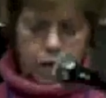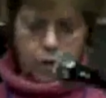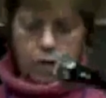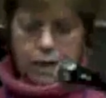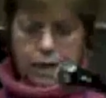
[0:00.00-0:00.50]

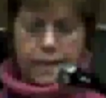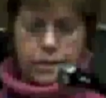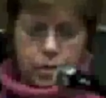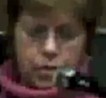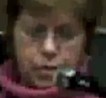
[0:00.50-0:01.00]
will
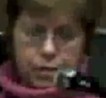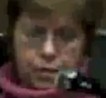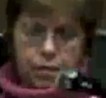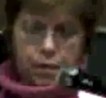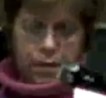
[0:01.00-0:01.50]
let you
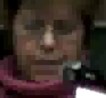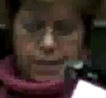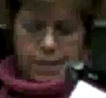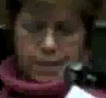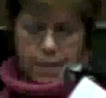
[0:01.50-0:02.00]

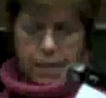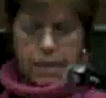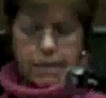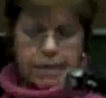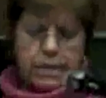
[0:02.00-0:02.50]
this
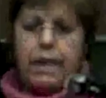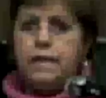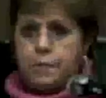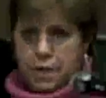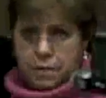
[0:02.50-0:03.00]

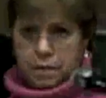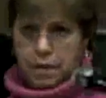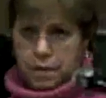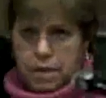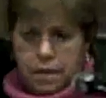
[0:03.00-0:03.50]
statement
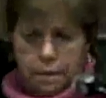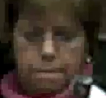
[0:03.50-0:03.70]
here.